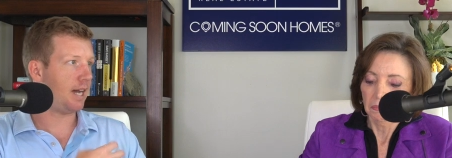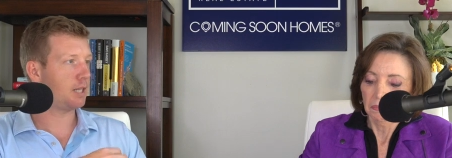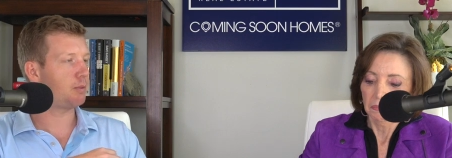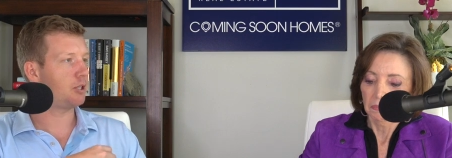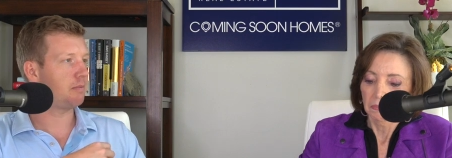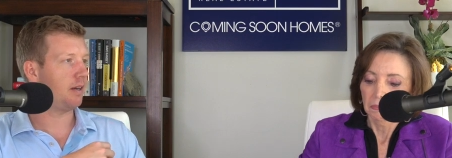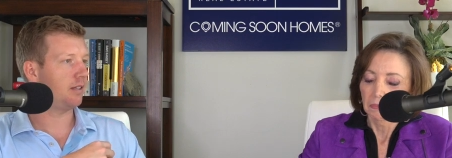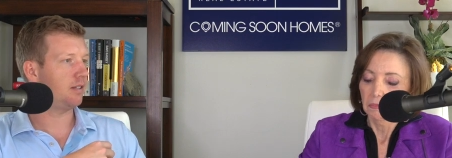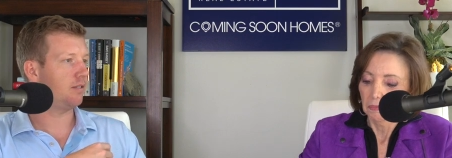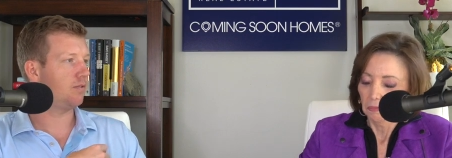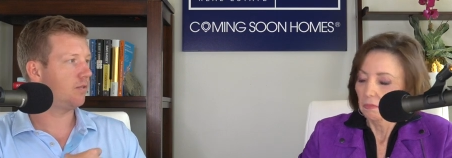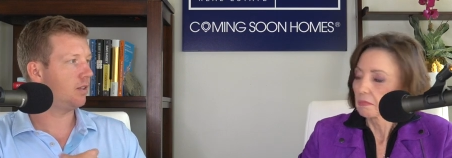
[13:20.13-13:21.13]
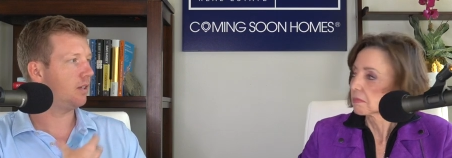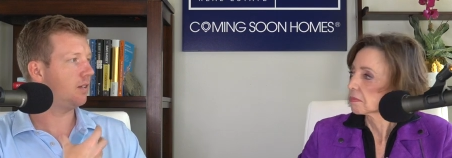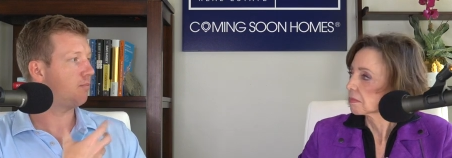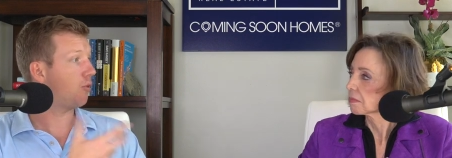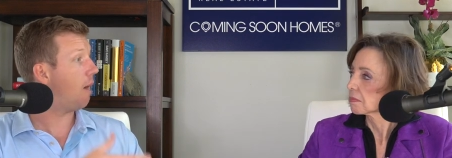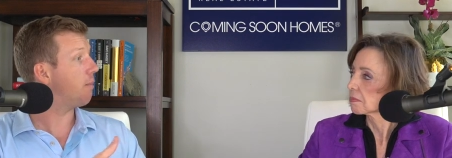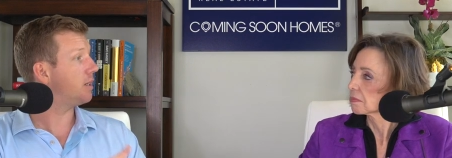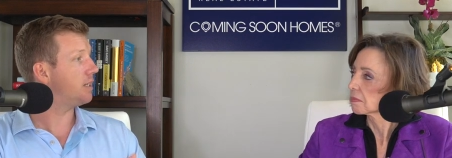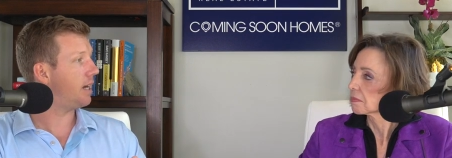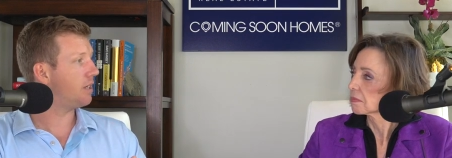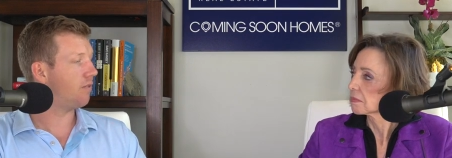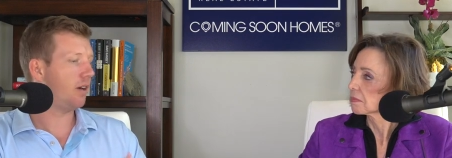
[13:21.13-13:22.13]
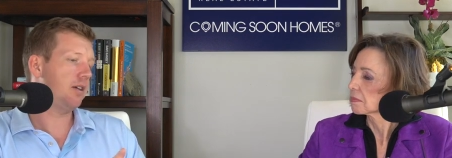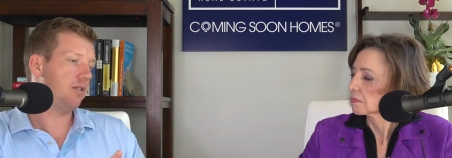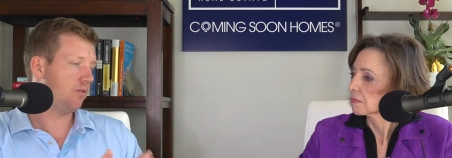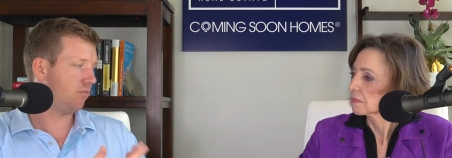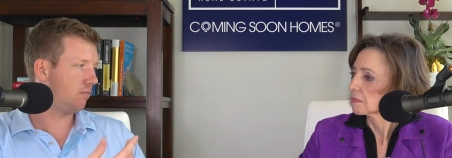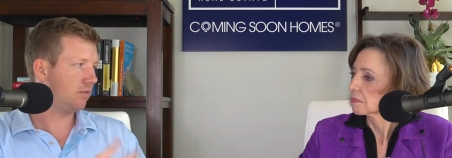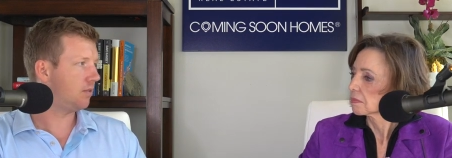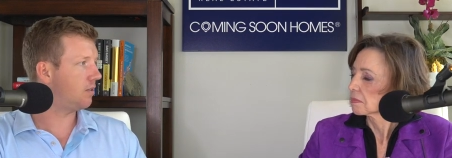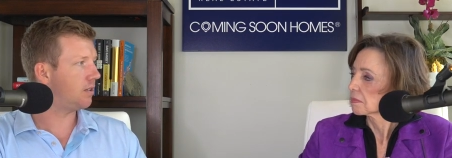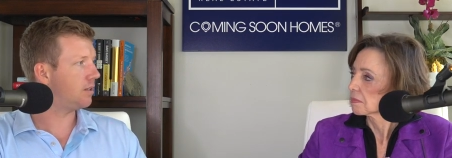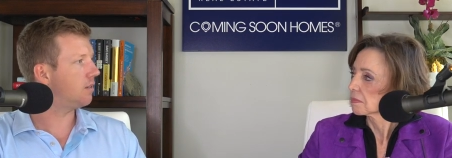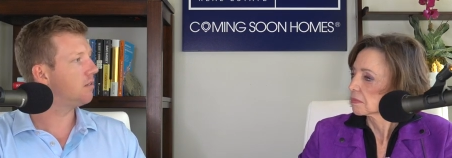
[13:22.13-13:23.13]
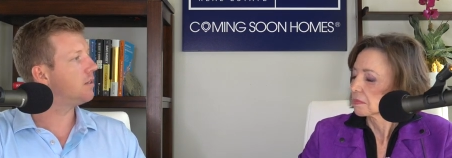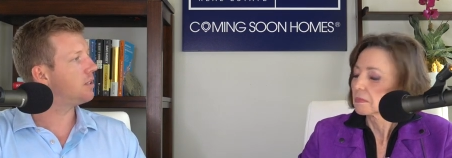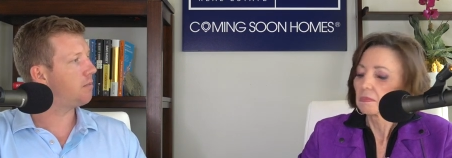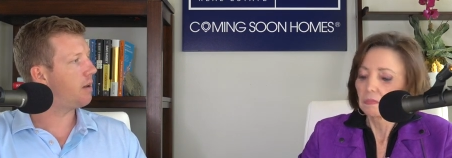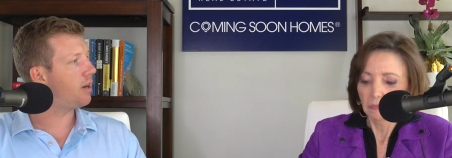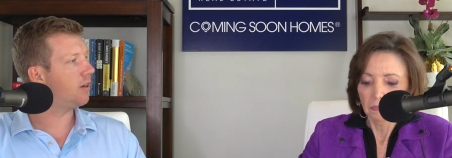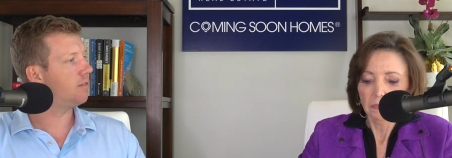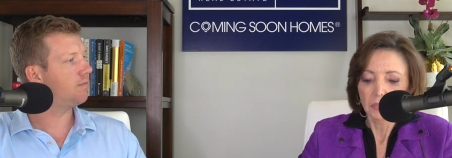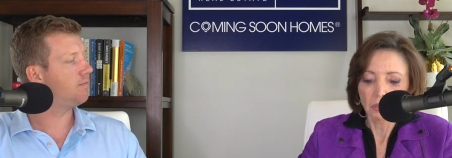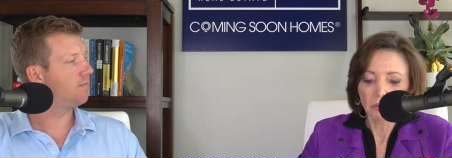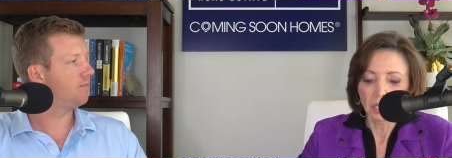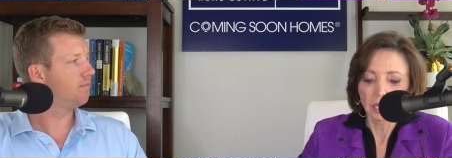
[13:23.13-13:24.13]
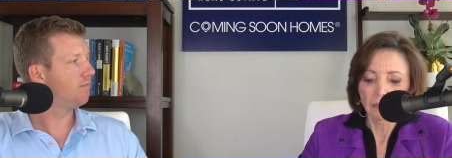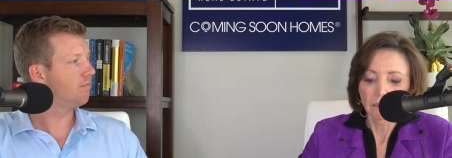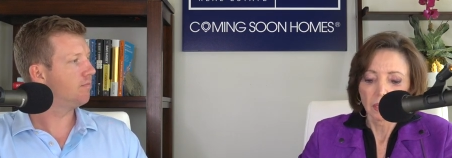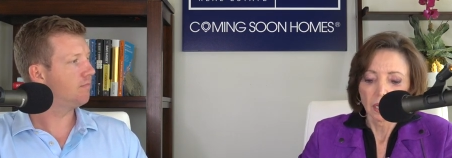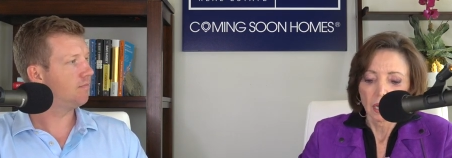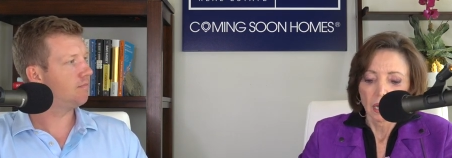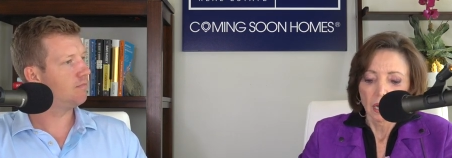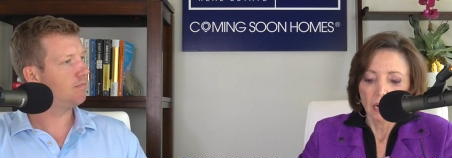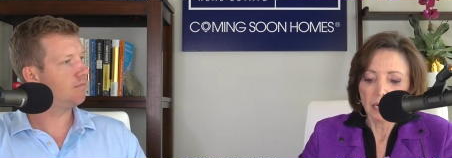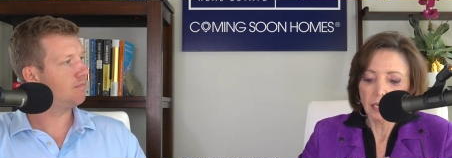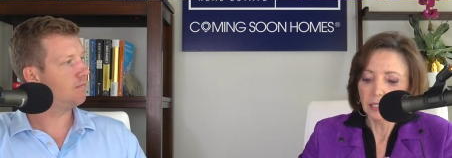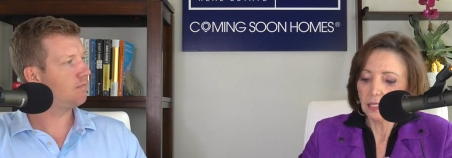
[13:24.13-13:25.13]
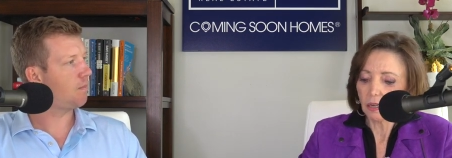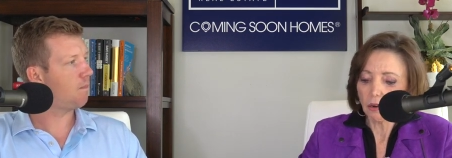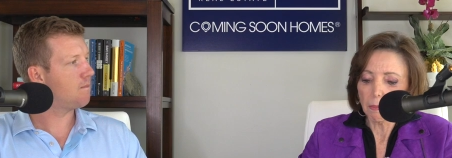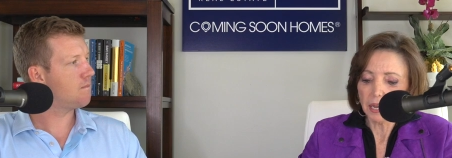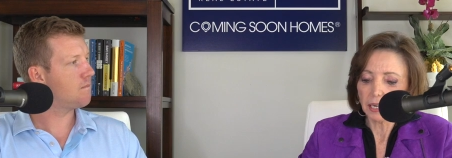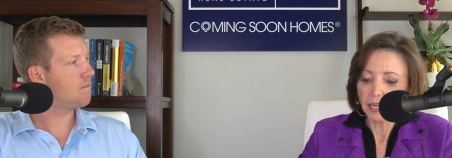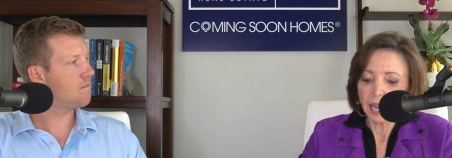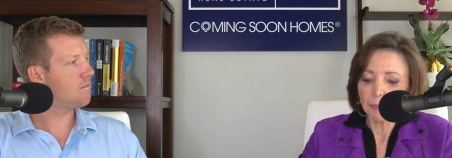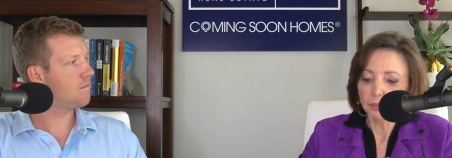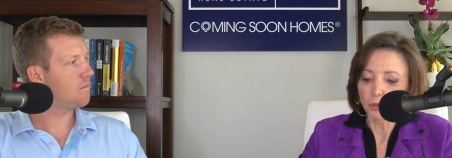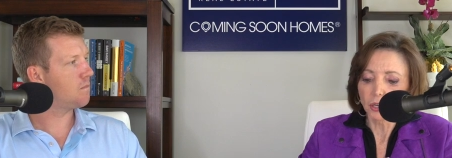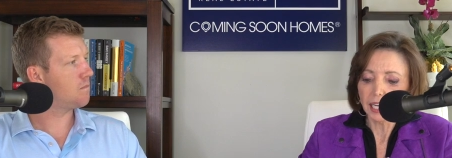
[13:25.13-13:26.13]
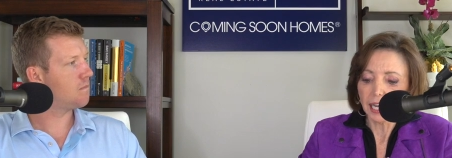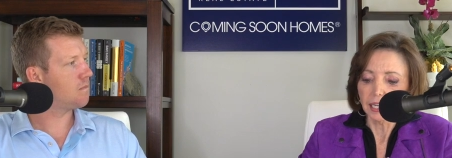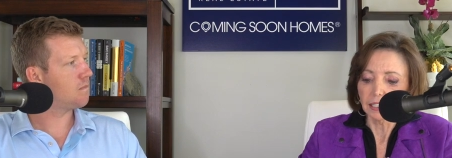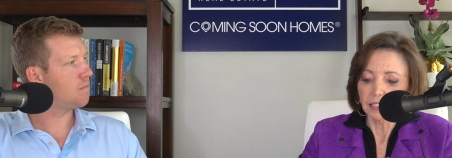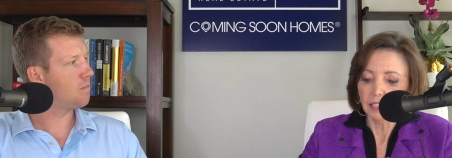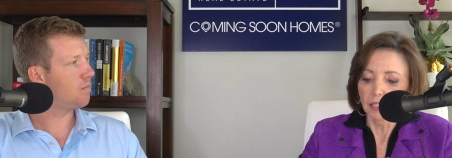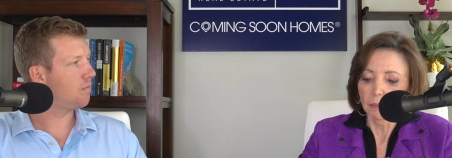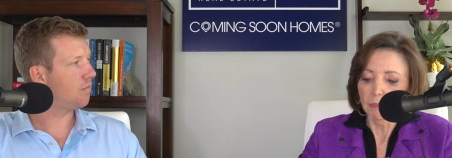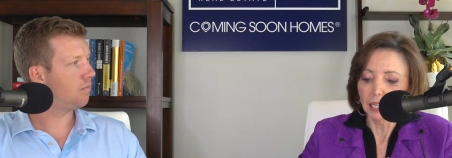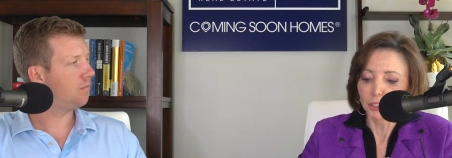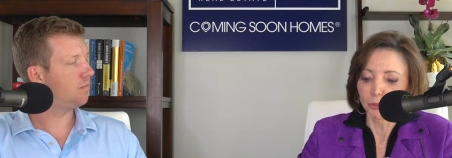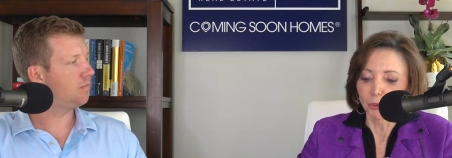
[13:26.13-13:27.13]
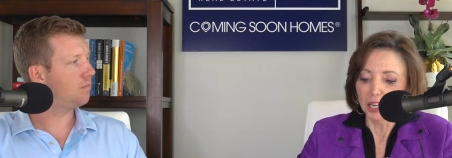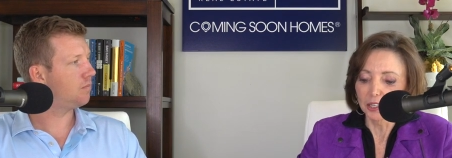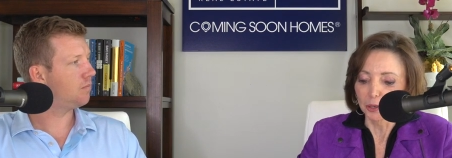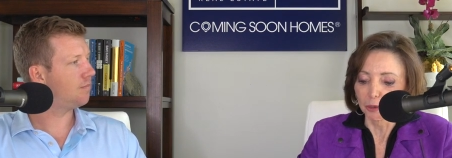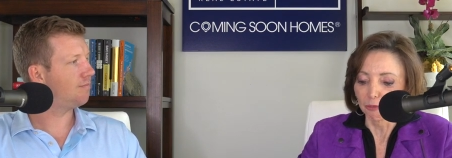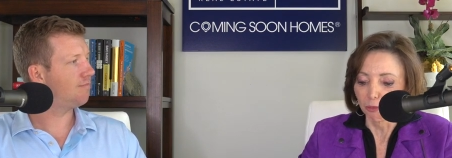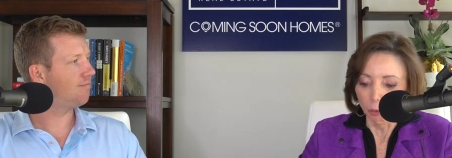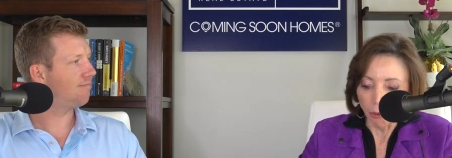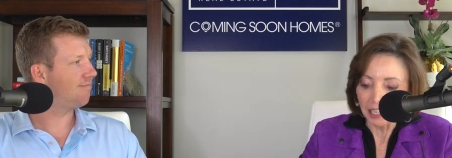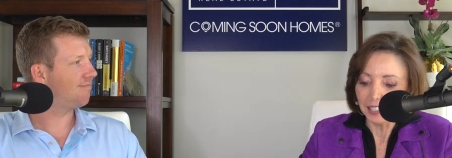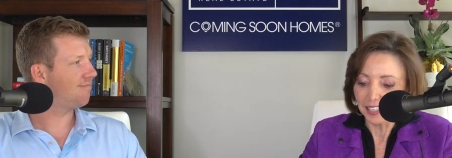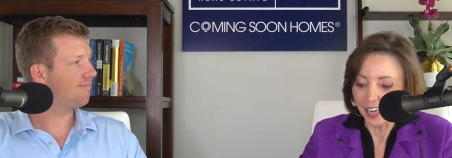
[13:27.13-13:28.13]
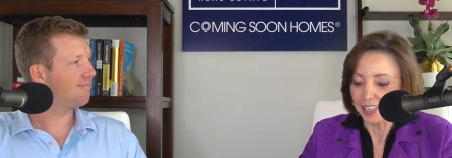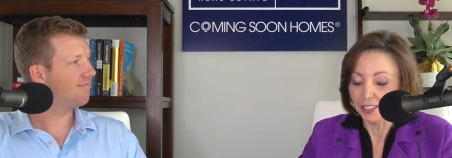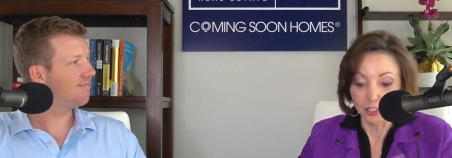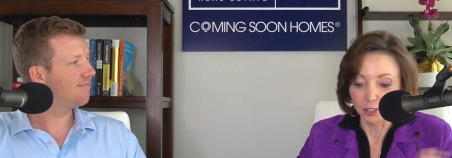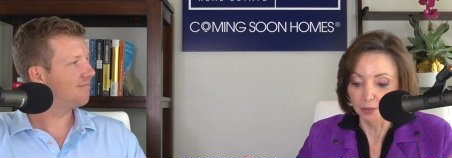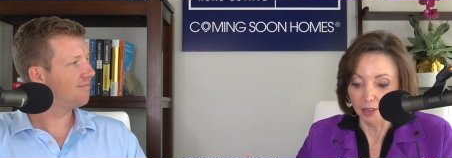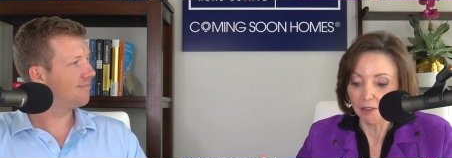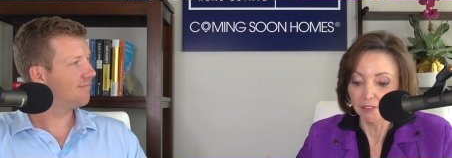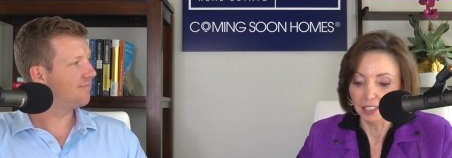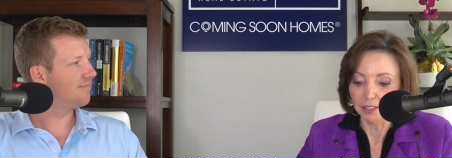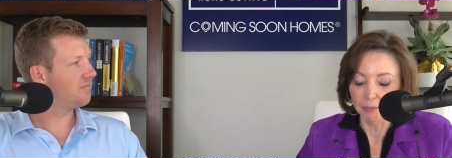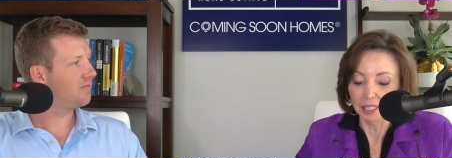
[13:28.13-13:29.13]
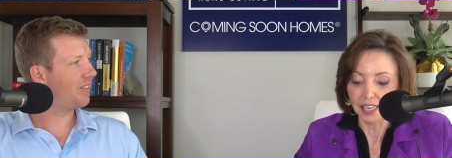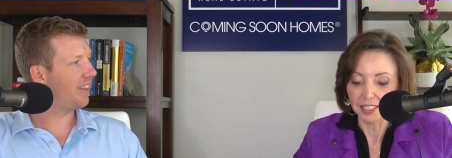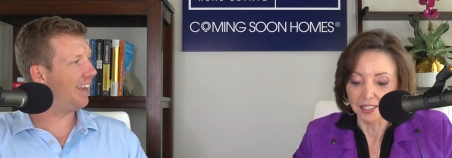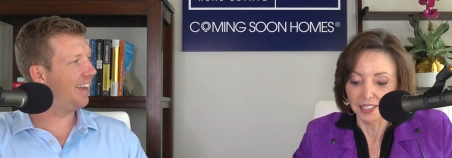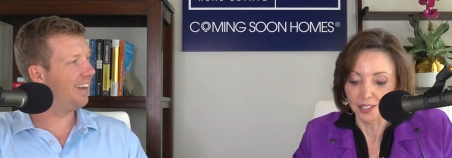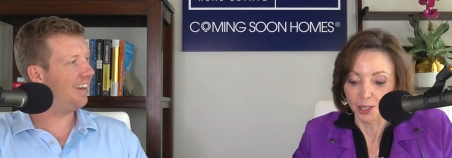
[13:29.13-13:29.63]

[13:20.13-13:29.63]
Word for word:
Speaker 1: perspective, the property tax value doesn't doesn't matter.
Speaker 2: Okay. All right, let's talk about capital gains and the best way to avoid taxes. I've been asked this
Speaker 1: a